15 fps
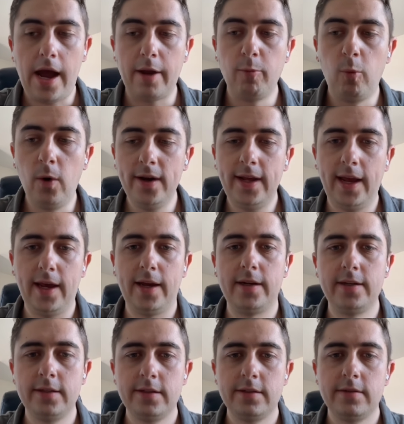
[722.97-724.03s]
On one
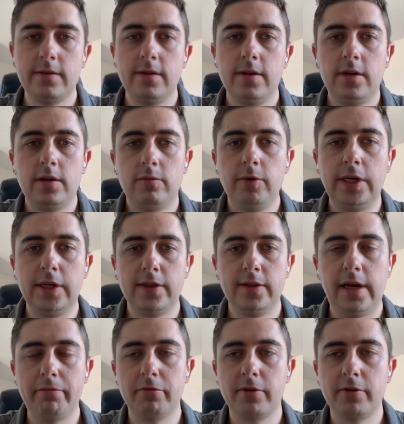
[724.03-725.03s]
hand, we can